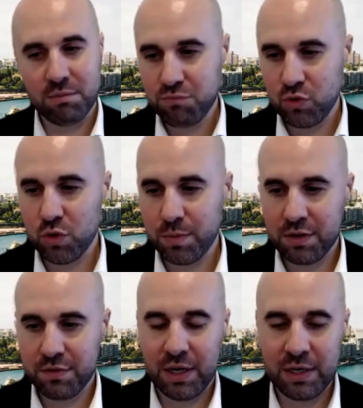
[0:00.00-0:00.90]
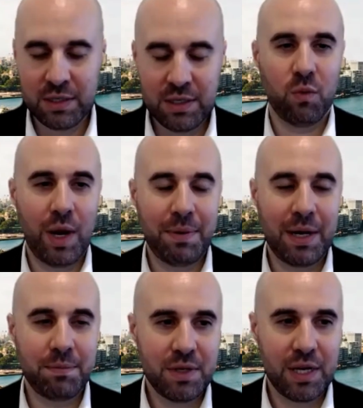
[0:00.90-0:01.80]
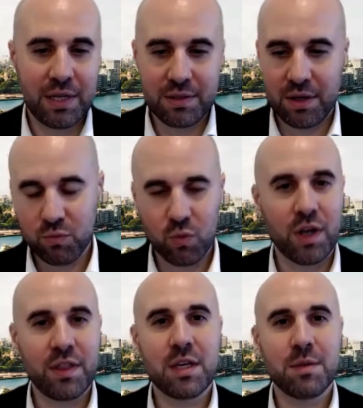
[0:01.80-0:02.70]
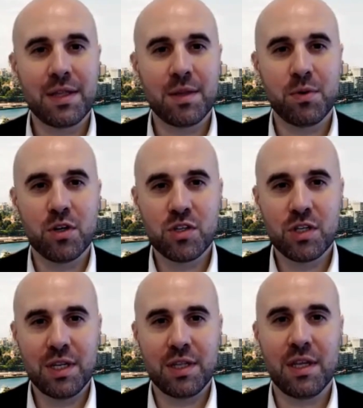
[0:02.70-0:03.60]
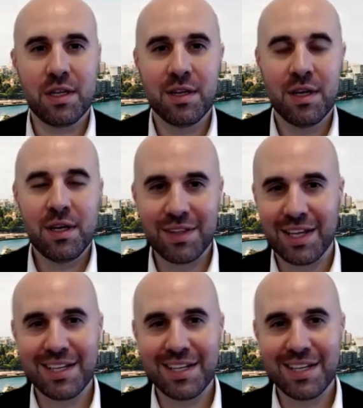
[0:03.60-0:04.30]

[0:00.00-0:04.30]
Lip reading: do a bit of a wrap up and what I think about the person, and then their